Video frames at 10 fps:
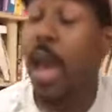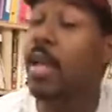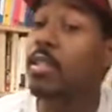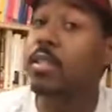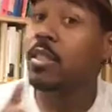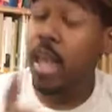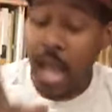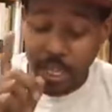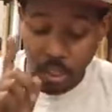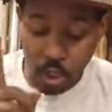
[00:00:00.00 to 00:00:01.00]
as
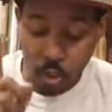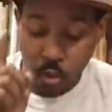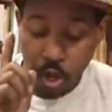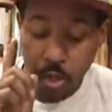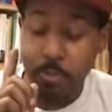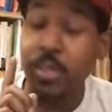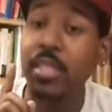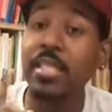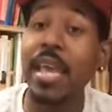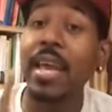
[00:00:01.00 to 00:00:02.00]
not to
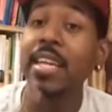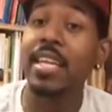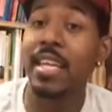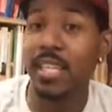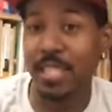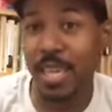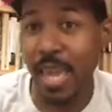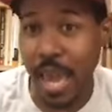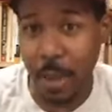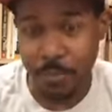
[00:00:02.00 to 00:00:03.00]
upset his
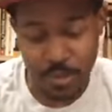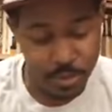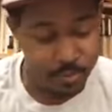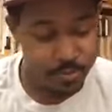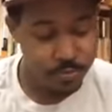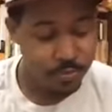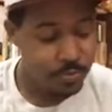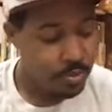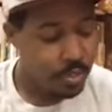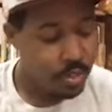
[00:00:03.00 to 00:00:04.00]
caps.
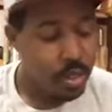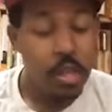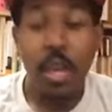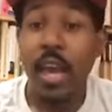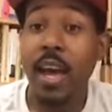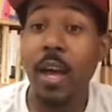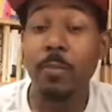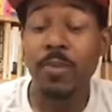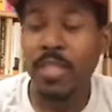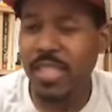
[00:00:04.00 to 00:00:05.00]

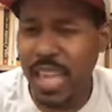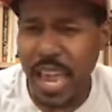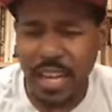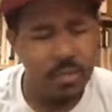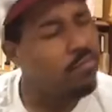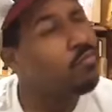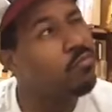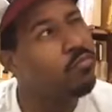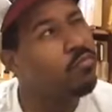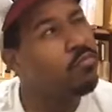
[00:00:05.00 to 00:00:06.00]
Upset.
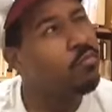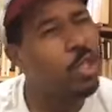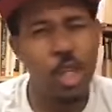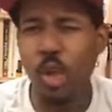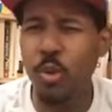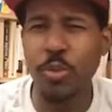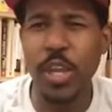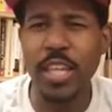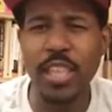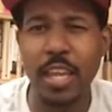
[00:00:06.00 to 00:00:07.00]
Do you
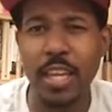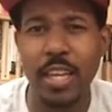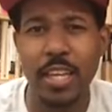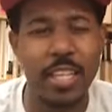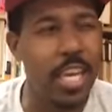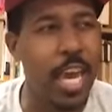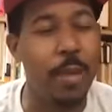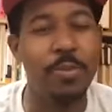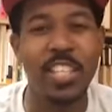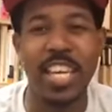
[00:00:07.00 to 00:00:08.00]
think that
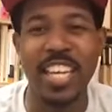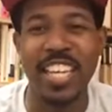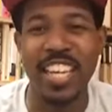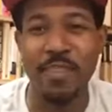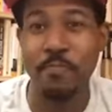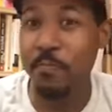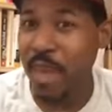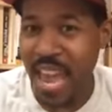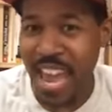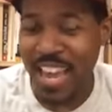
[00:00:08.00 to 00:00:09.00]
caps can get
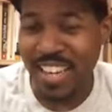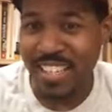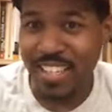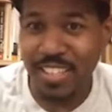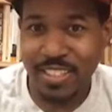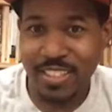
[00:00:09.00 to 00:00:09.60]
mad?